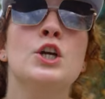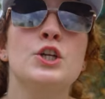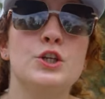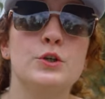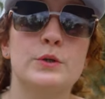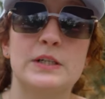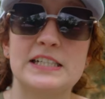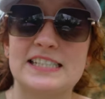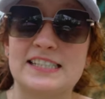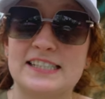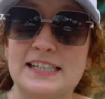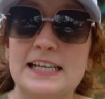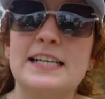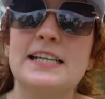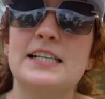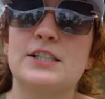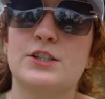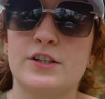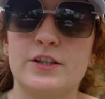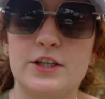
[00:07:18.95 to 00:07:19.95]
you could
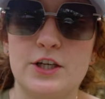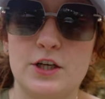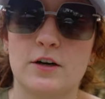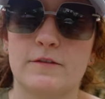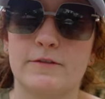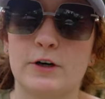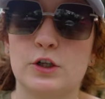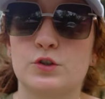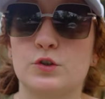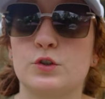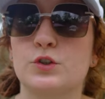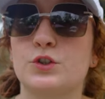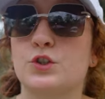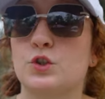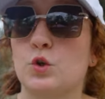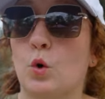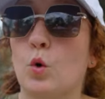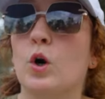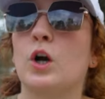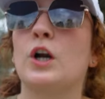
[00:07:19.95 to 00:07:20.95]
send it to the Universal
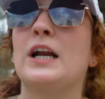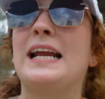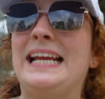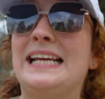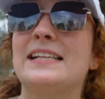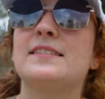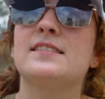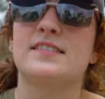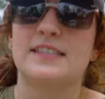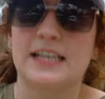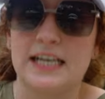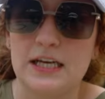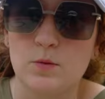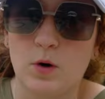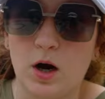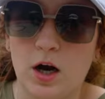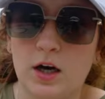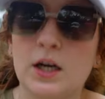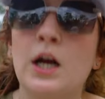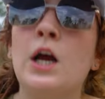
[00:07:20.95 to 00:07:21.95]
store in City
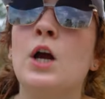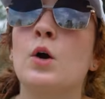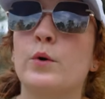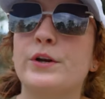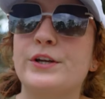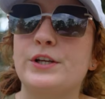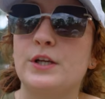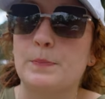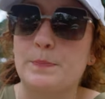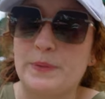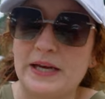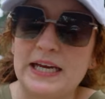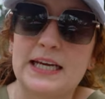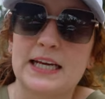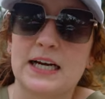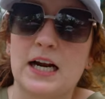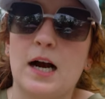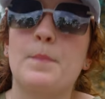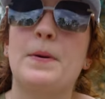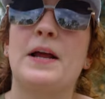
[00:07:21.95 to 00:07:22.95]
Walk where you could pick
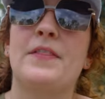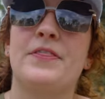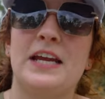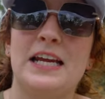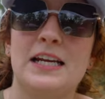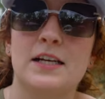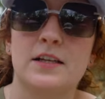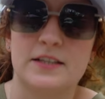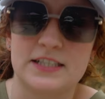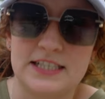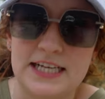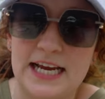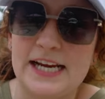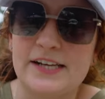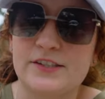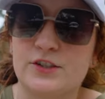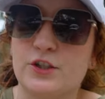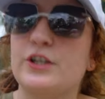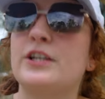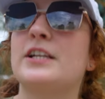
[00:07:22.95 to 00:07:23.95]
it up at the end of the
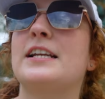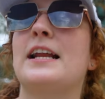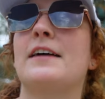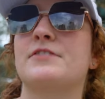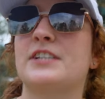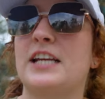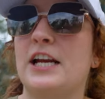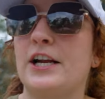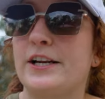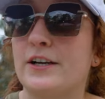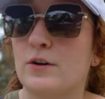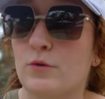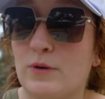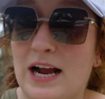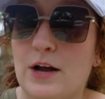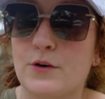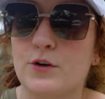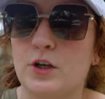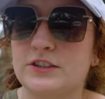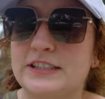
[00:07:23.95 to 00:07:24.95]
day so you didn't have to carry it
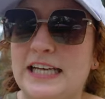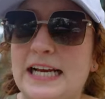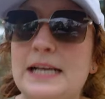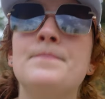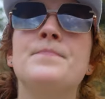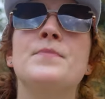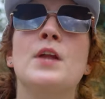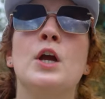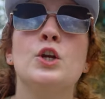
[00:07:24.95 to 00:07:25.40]
around all day.